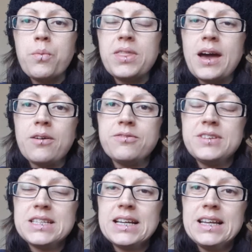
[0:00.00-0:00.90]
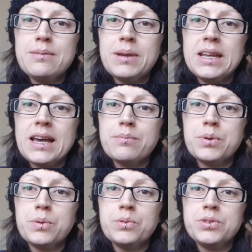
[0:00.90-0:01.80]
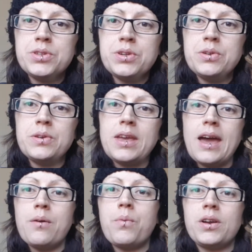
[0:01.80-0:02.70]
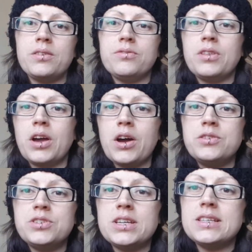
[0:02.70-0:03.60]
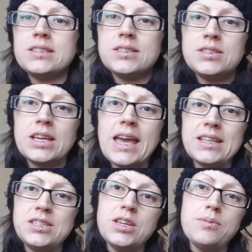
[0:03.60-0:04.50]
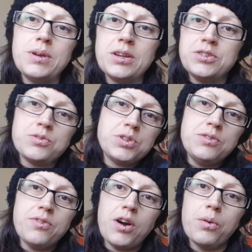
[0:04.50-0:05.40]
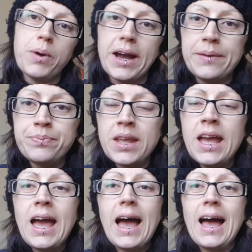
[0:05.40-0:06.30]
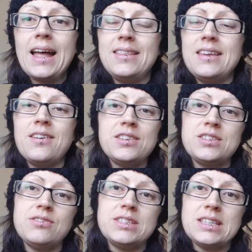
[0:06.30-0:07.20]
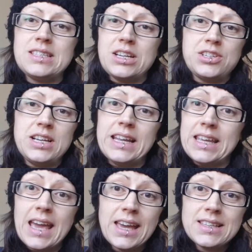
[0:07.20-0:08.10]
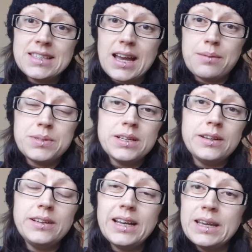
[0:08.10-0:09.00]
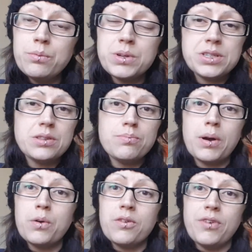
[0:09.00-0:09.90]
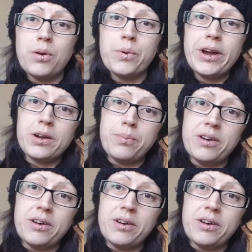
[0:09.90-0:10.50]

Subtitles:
without physically being able to get one of the coaches to get to you because you're too far away? And the answer is essentially yes, absolutely. We do the bulk of our work